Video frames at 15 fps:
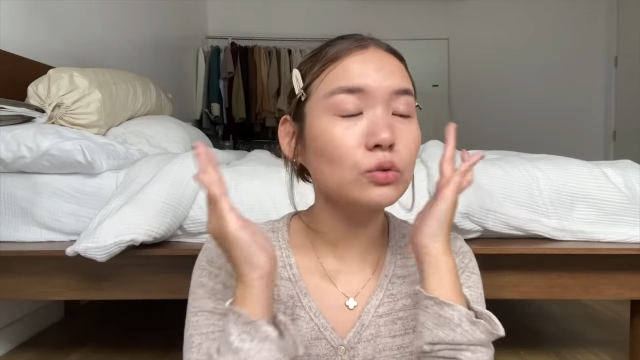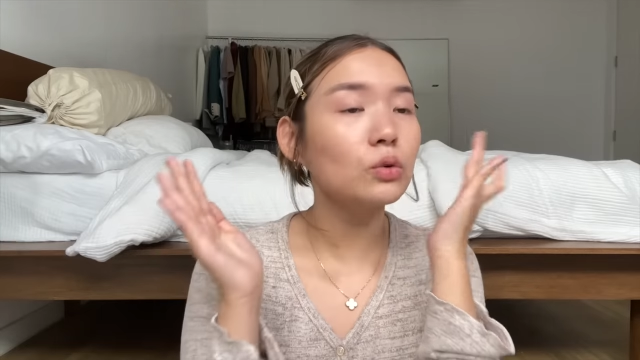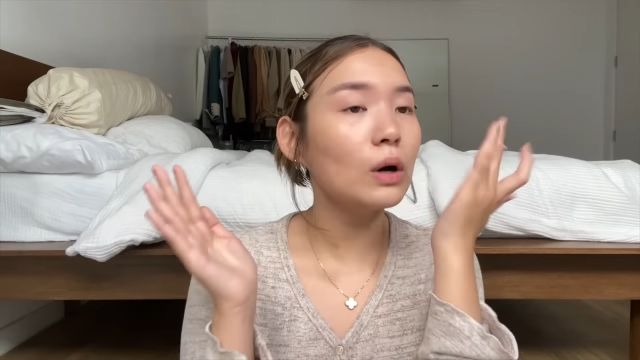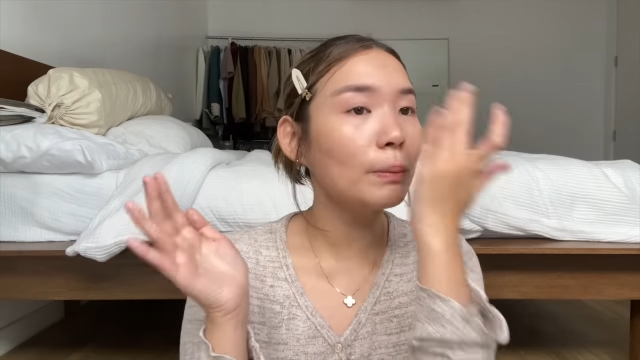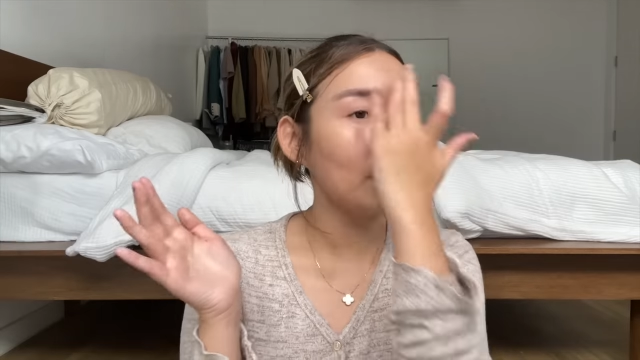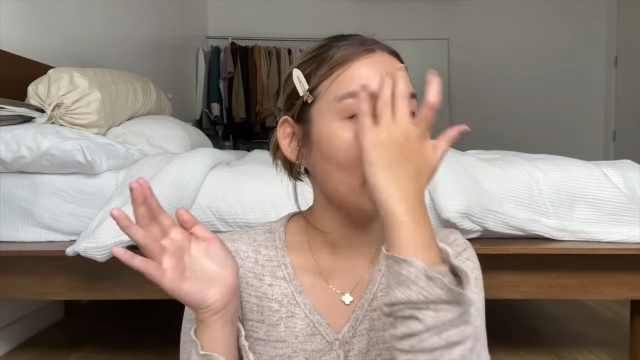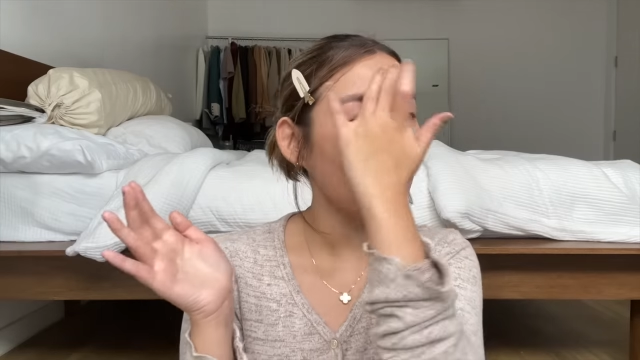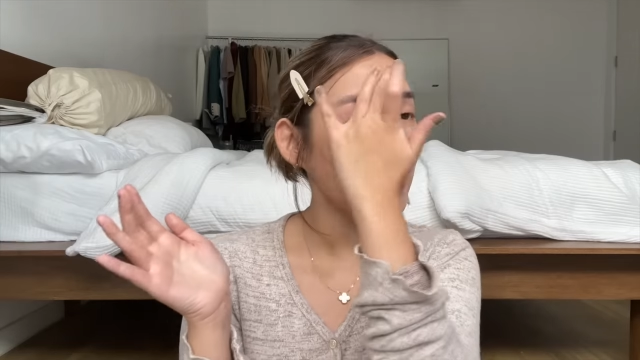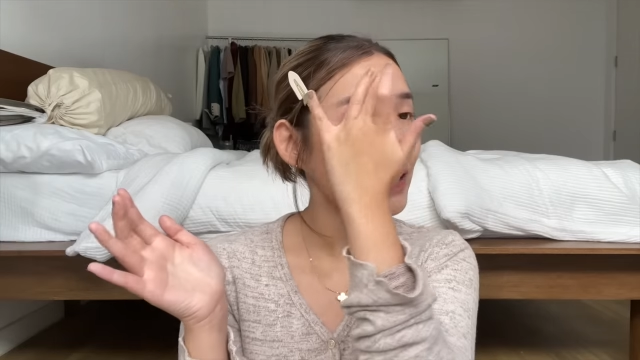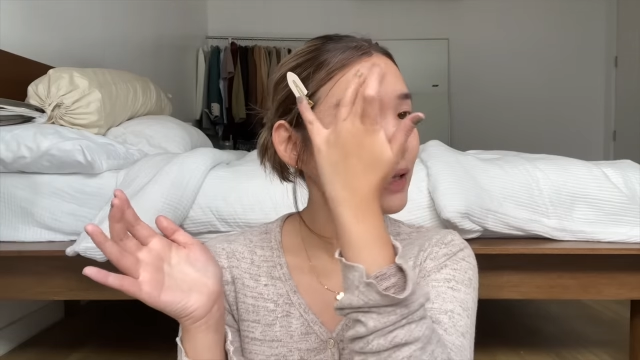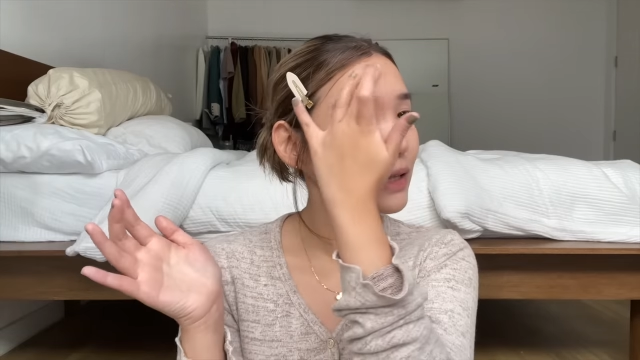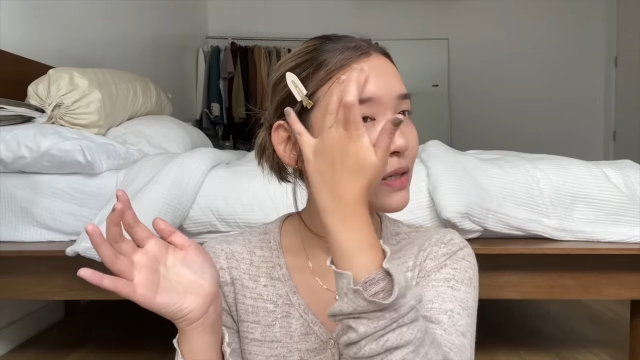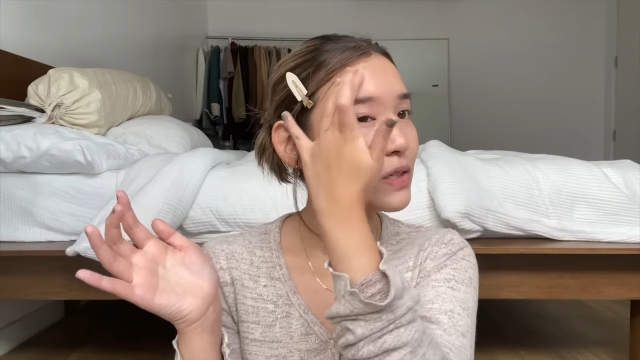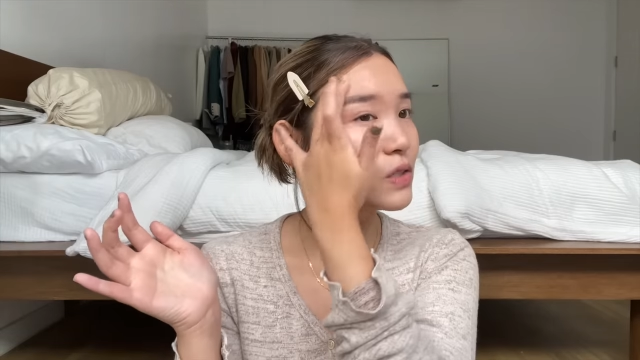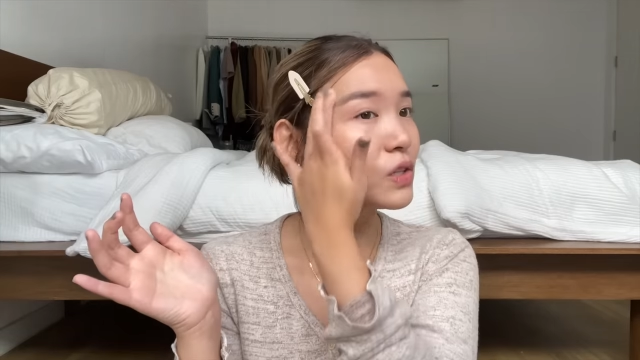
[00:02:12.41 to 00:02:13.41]
to
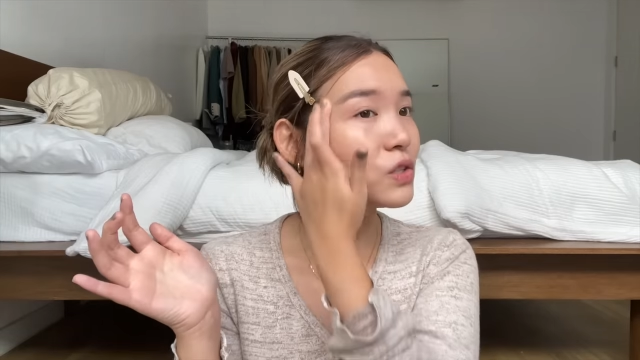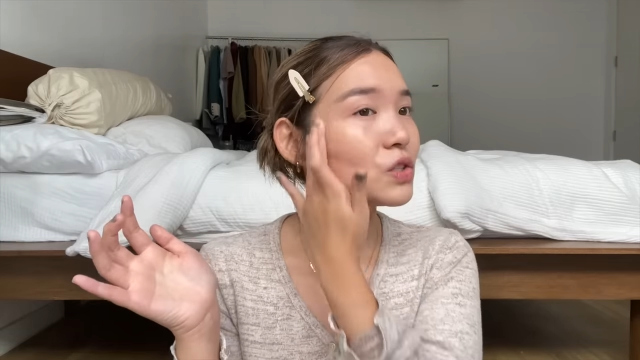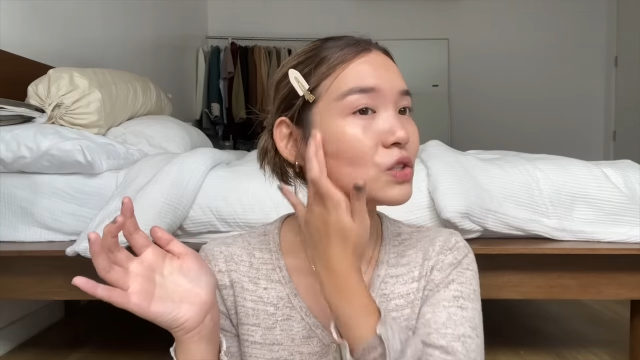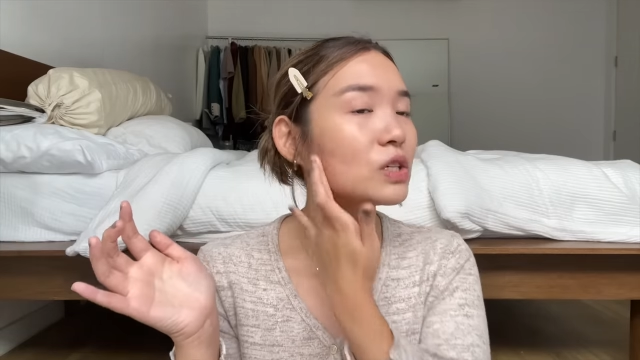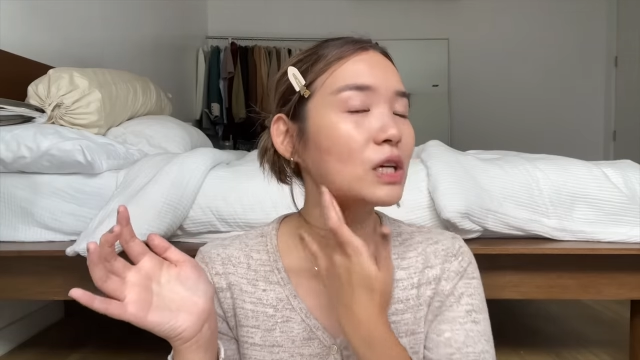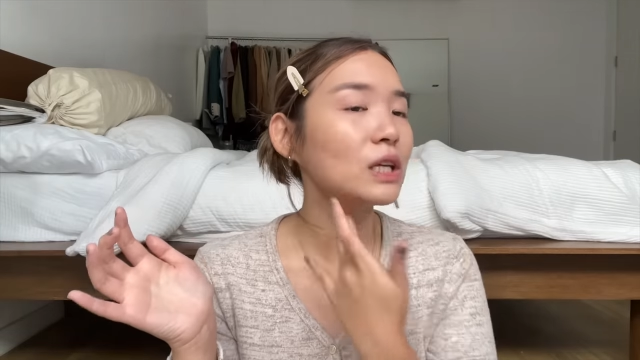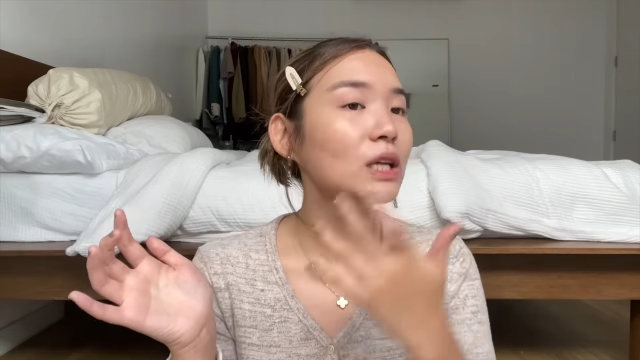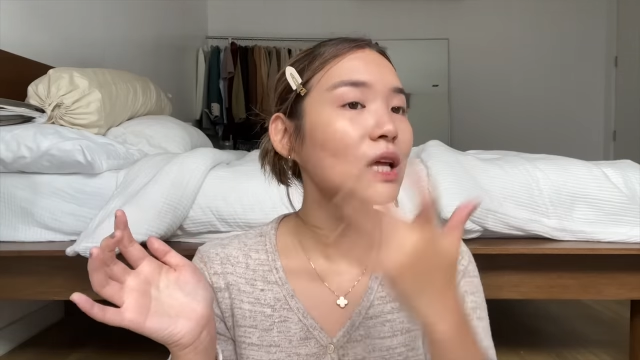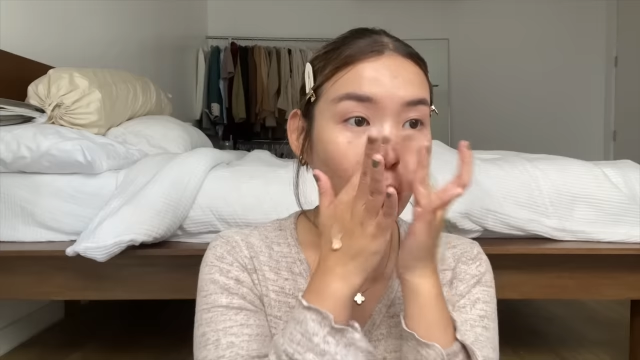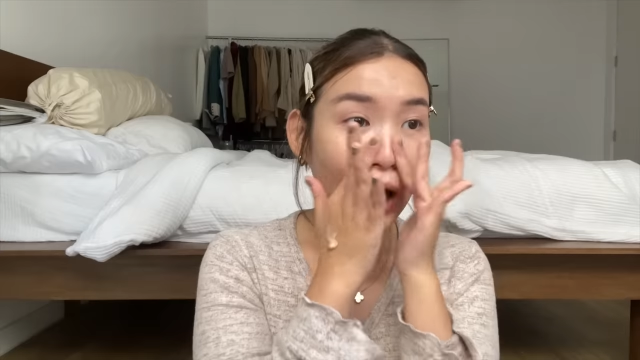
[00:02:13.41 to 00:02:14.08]
applying this sunscreen